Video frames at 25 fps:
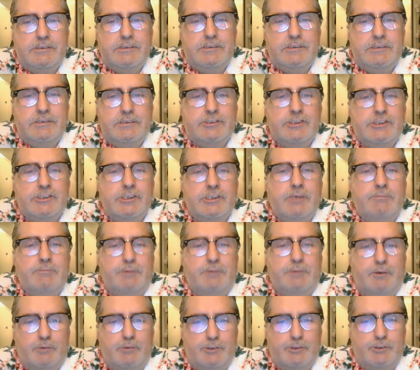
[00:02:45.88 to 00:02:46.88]

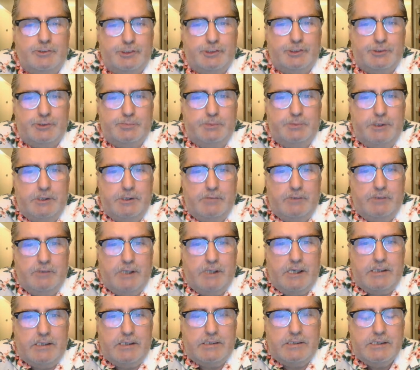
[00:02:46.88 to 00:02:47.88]
limit was the speed of
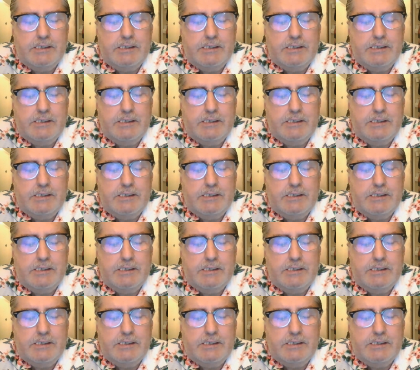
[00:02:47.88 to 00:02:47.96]
light.